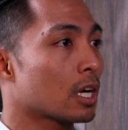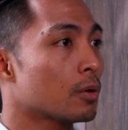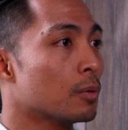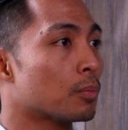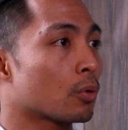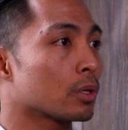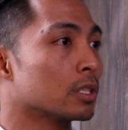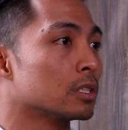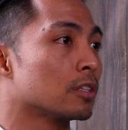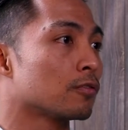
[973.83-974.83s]
How important
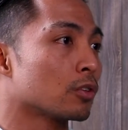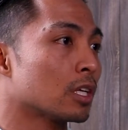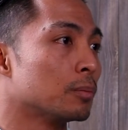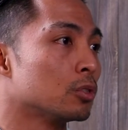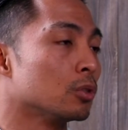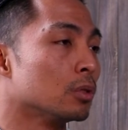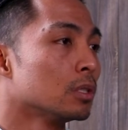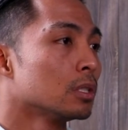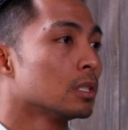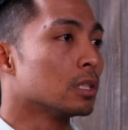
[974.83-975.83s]
is it for them to
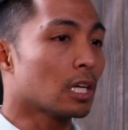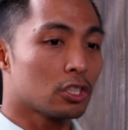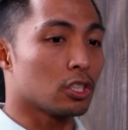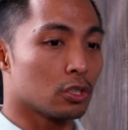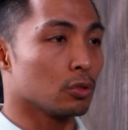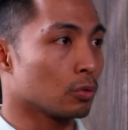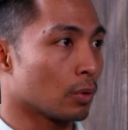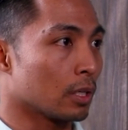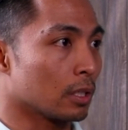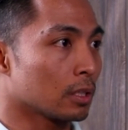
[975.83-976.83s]
not just do the
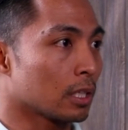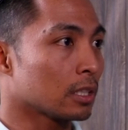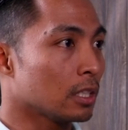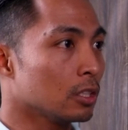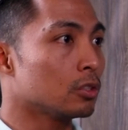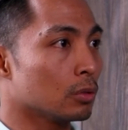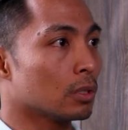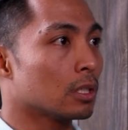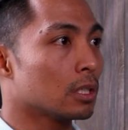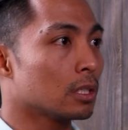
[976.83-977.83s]
running, like they need
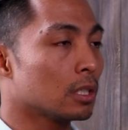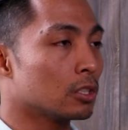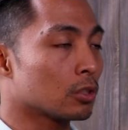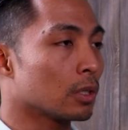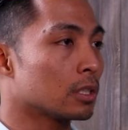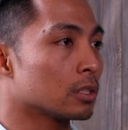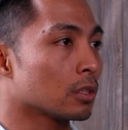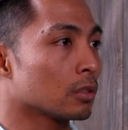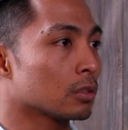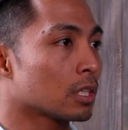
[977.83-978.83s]
to integrate this
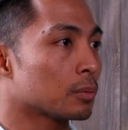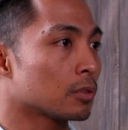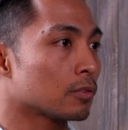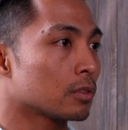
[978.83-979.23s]
other types of